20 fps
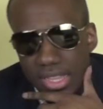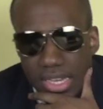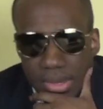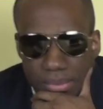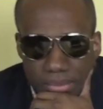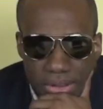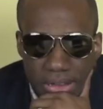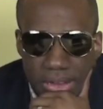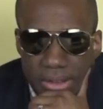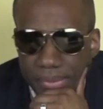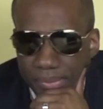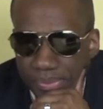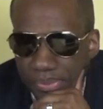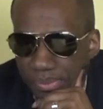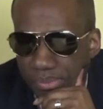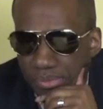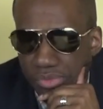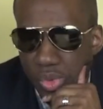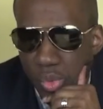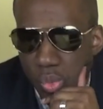them at
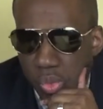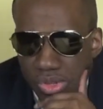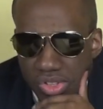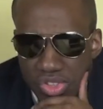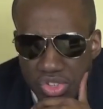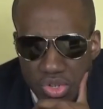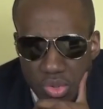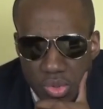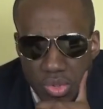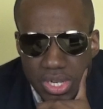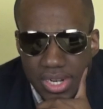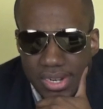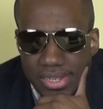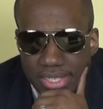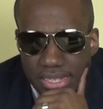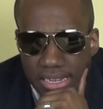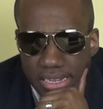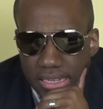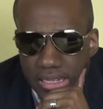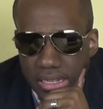1-0, then I
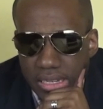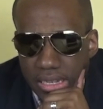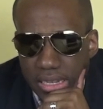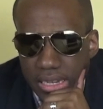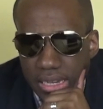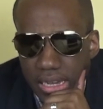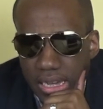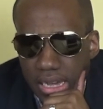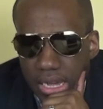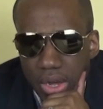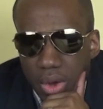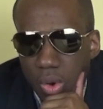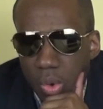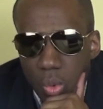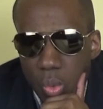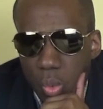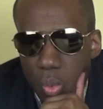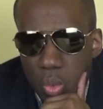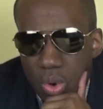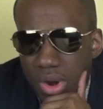was like,
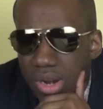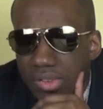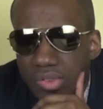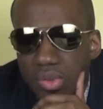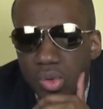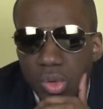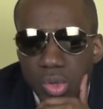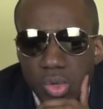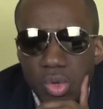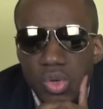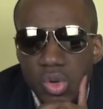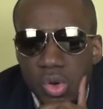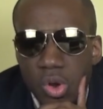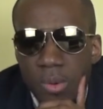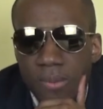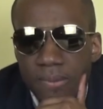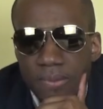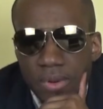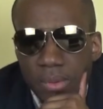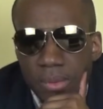where is the goal going to
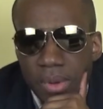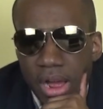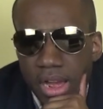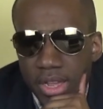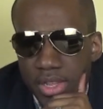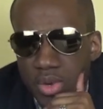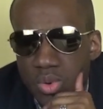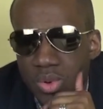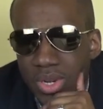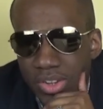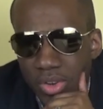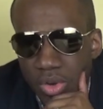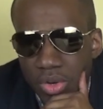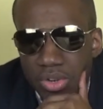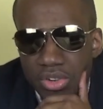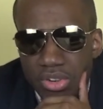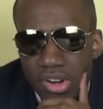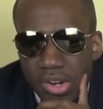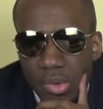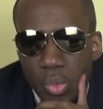come from? Are you really
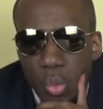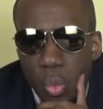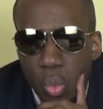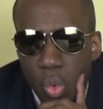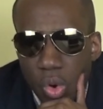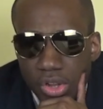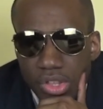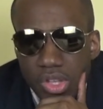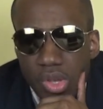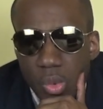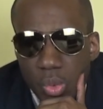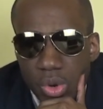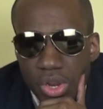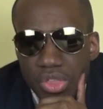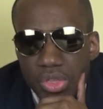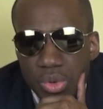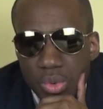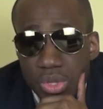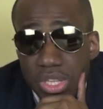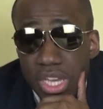going to try and walk your way
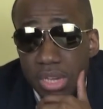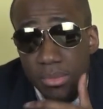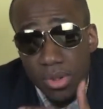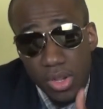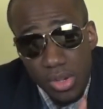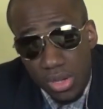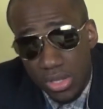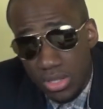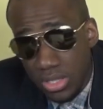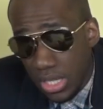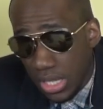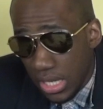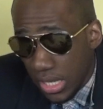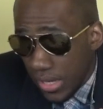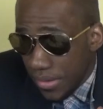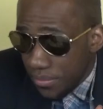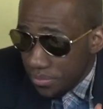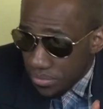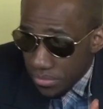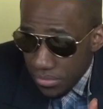through there? Because
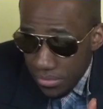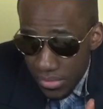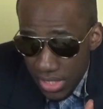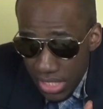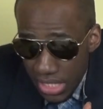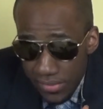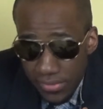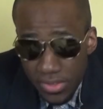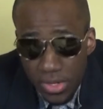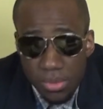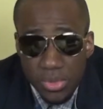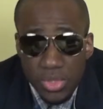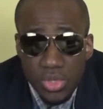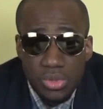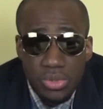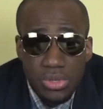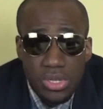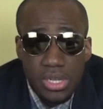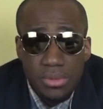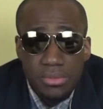give it up
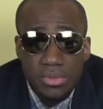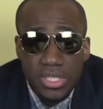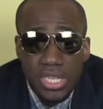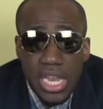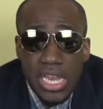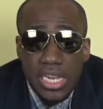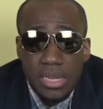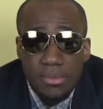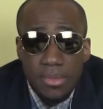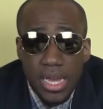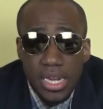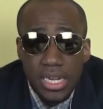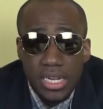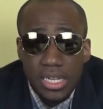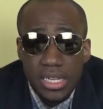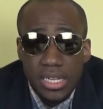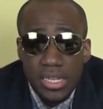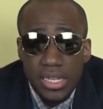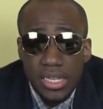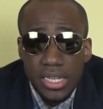to Umtiti,
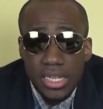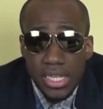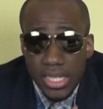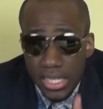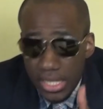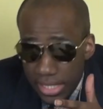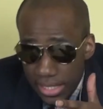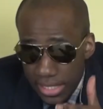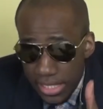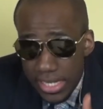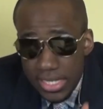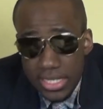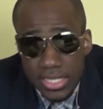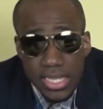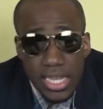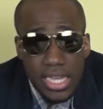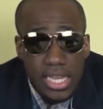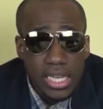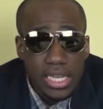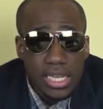man. He did his
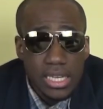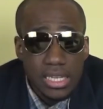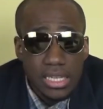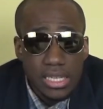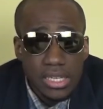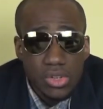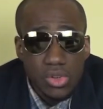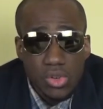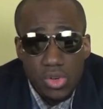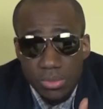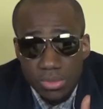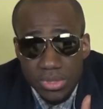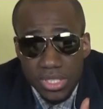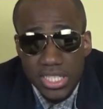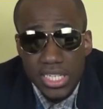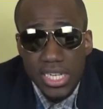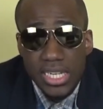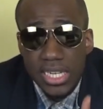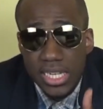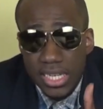thing.
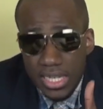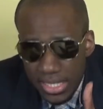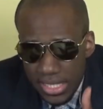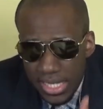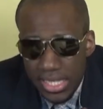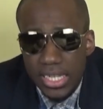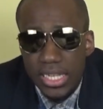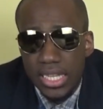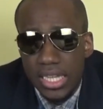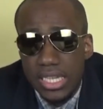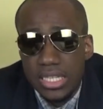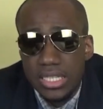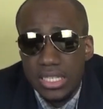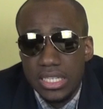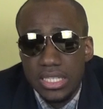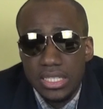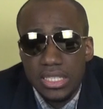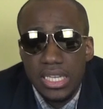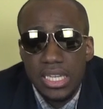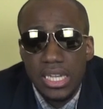Umtiti did his
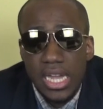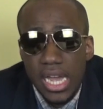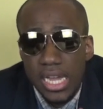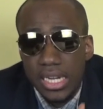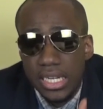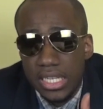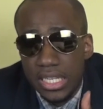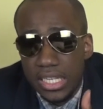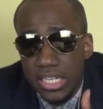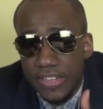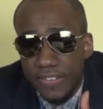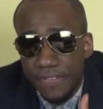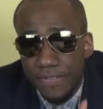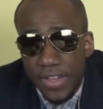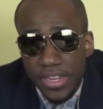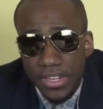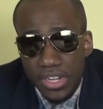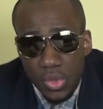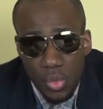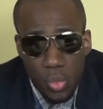thing and he
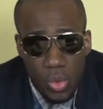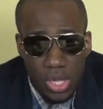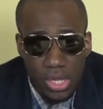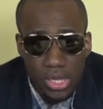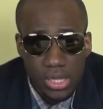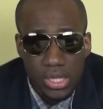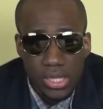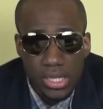defended well.